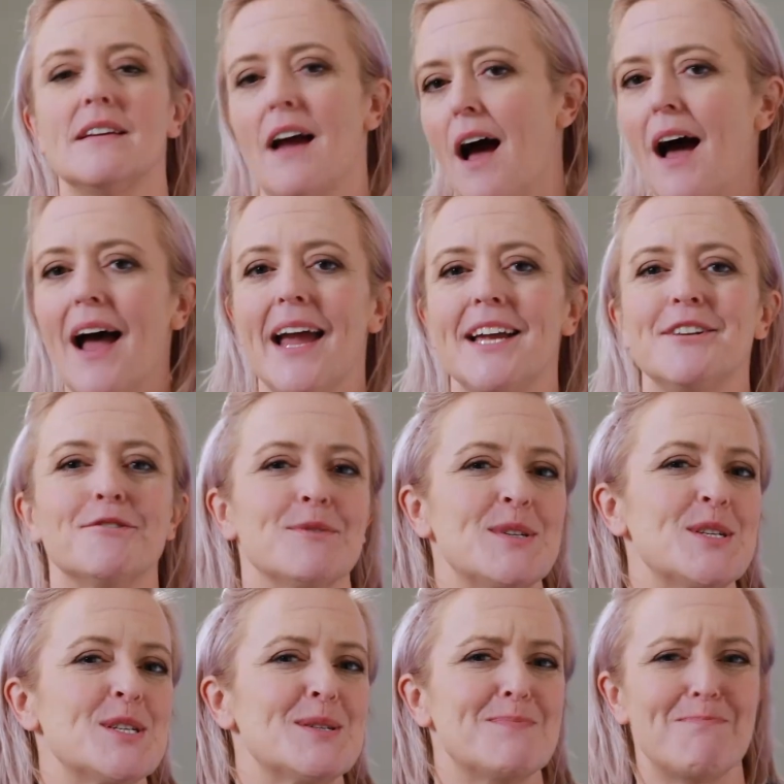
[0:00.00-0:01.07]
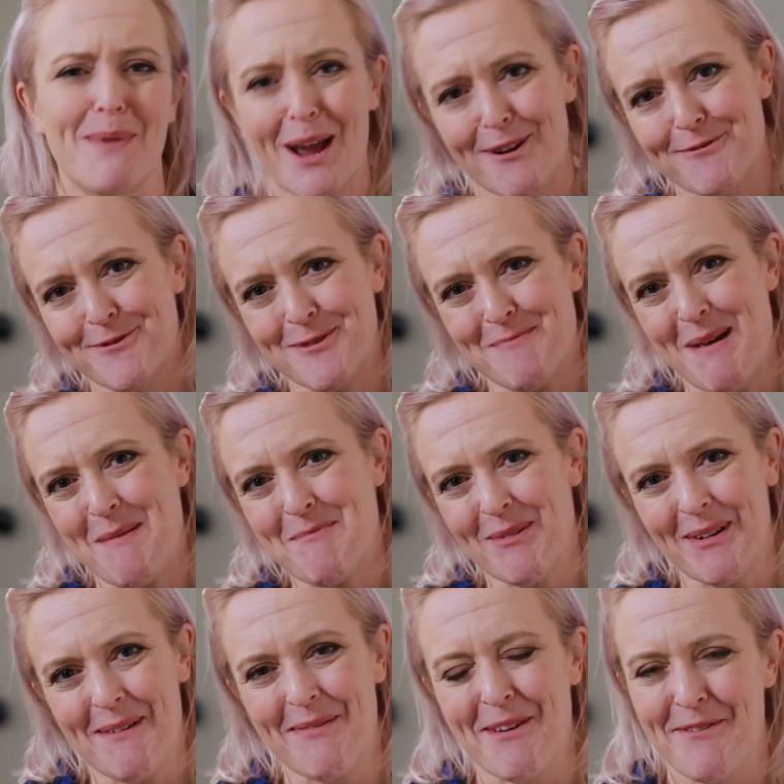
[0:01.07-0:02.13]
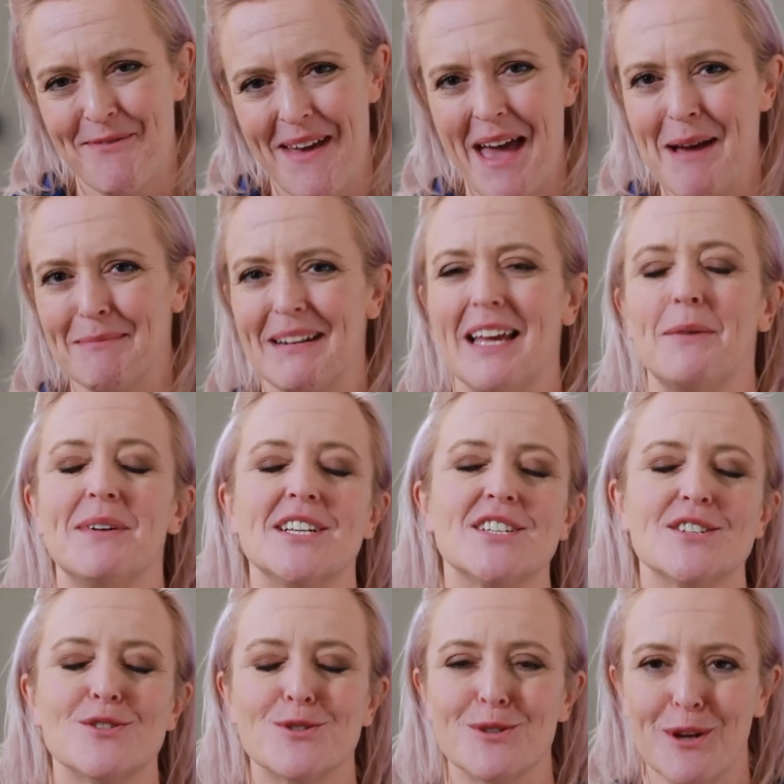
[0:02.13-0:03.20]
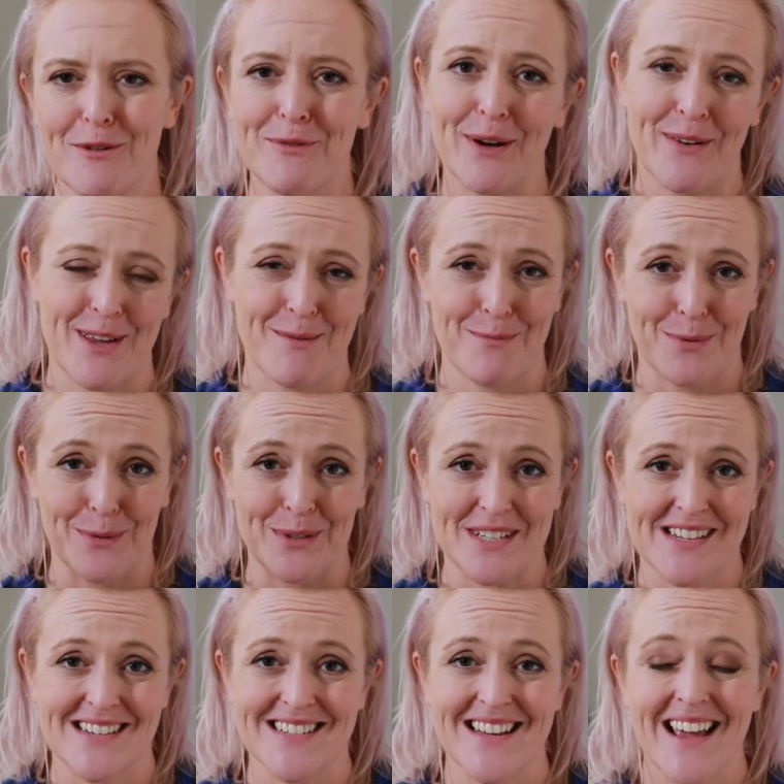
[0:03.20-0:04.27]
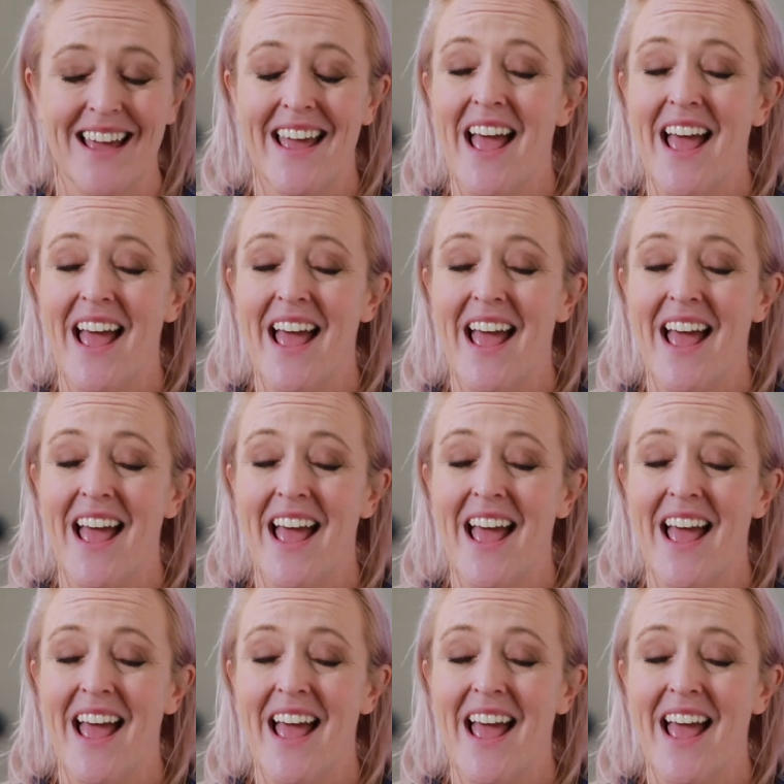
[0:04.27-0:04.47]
kind, respectful member of the family, which is so very important,